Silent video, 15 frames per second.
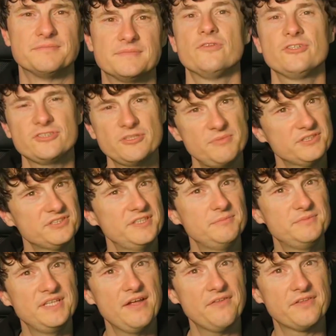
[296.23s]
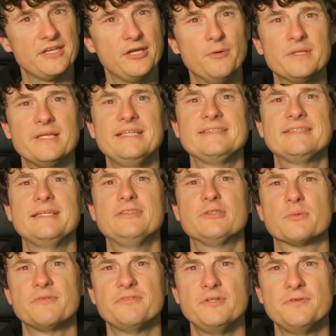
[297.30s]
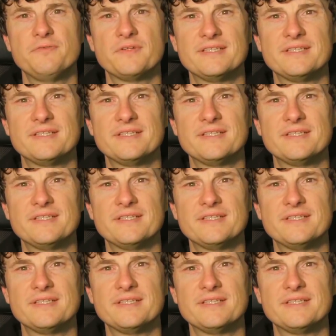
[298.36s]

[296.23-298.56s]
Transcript: Not so much Tim Southey, who at least seemed to review for